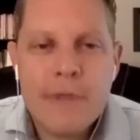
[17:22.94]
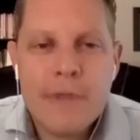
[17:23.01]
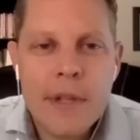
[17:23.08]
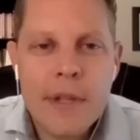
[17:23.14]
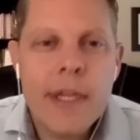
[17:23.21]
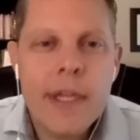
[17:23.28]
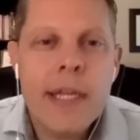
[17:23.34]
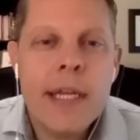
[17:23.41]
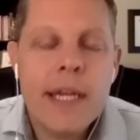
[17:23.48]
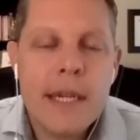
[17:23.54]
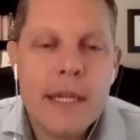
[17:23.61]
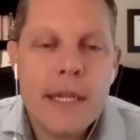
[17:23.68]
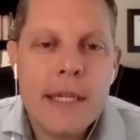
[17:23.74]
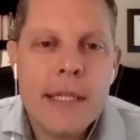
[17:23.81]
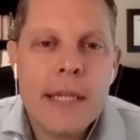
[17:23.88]
think it
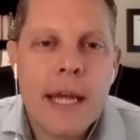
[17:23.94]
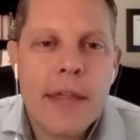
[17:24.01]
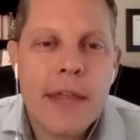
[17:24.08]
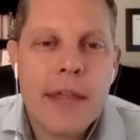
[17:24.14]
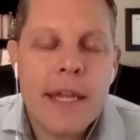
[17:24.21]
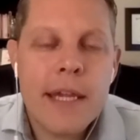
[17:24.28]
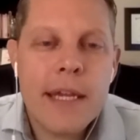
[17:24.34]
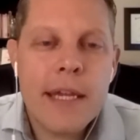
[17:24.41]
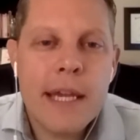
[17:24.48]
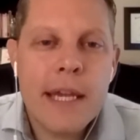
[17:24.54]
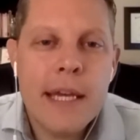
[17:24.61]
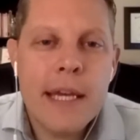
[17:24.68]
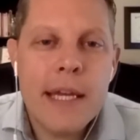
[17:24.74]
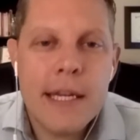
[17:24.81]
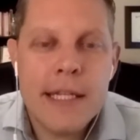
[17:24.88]
is. I think
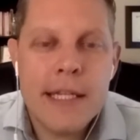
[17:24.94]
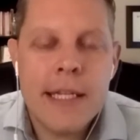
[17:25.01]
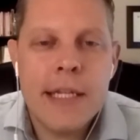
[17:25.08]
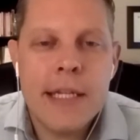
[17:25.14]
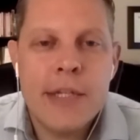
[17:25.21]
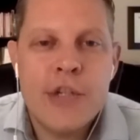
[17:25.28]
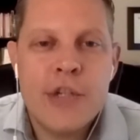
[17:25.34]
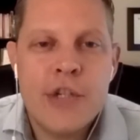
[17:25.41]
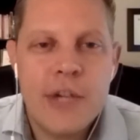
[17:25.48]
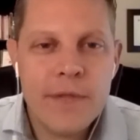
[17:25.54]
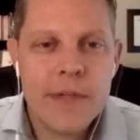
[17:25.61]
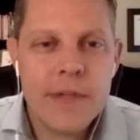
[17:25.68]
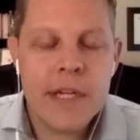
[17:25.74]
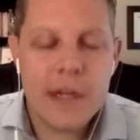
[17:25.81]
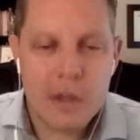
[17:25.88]
again, it's it's
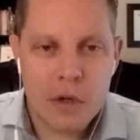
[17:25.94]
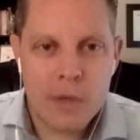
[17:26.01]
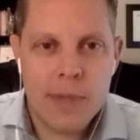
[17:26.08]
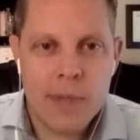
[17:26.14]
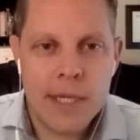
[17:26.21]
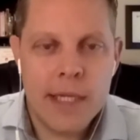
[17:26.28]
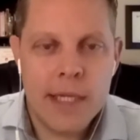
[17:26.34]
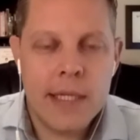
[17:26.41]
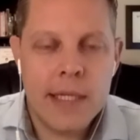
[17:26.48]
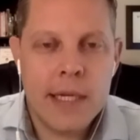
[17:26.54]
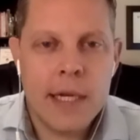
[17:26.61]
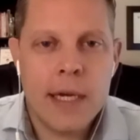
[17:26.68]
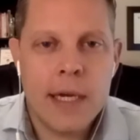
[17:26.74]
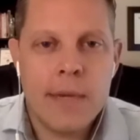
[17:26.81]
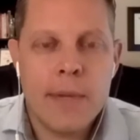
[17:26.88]
shifted a little bit
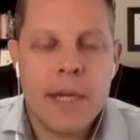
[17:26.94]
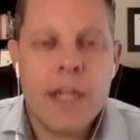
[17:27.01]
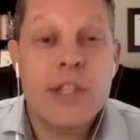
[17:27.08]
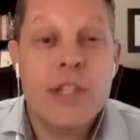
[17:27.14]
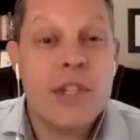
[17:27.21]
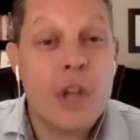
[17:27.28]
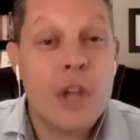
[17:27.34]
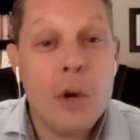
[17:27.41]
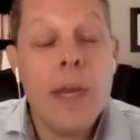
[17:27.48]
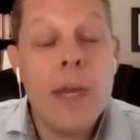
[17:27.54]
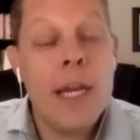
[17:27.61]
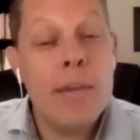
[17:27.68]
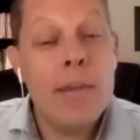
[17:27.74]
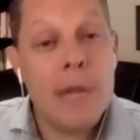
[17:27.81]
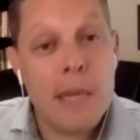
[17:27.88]
uh, because mm-hmm. so
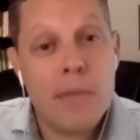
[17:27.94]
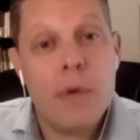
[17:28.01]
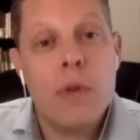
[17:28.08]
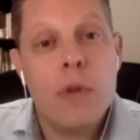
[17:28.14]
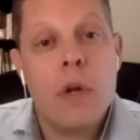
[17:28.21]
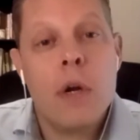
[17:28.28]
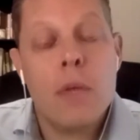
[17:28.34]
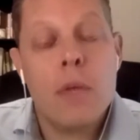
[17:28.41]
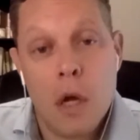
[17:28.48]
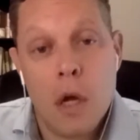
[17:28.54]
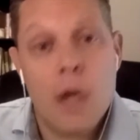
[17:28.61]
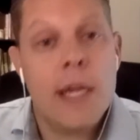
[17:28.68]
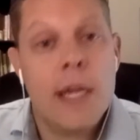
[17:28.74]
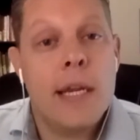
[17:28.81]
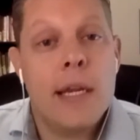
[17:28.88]
many people are
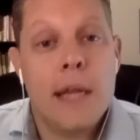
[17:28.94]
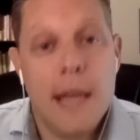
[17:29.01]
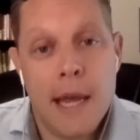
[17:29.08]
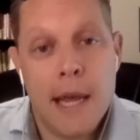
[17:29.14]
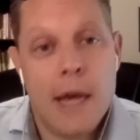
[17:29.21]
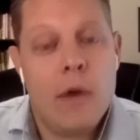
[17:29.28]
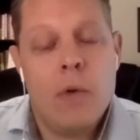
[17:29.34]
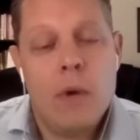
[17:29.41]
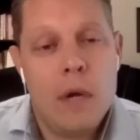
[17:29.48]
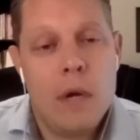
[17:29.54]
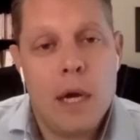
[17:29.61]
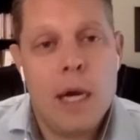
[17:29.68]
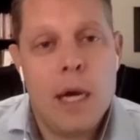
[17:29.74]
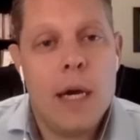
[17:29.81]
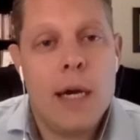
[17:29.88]
blogging now.
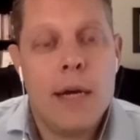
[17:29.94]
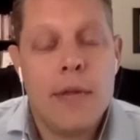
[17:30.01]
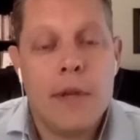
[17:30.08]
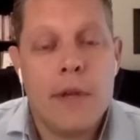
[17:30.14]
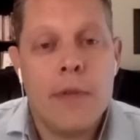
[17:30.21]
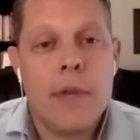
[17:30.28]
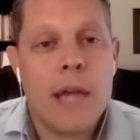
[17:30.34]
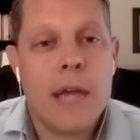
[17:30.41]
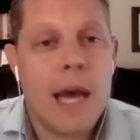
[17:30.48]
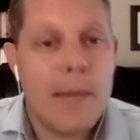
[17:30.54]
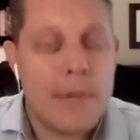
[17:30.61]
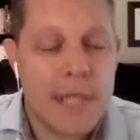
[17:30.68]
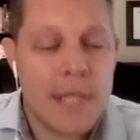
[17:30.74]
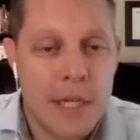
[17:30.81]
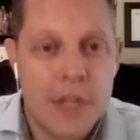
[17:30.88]
Right. Uh, the the
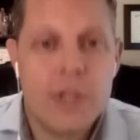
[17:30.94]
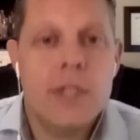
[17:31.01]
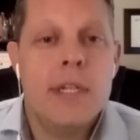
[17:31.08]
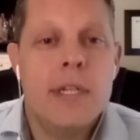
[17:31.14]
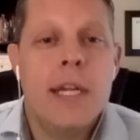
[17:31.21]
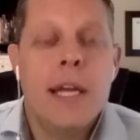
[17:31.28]
competition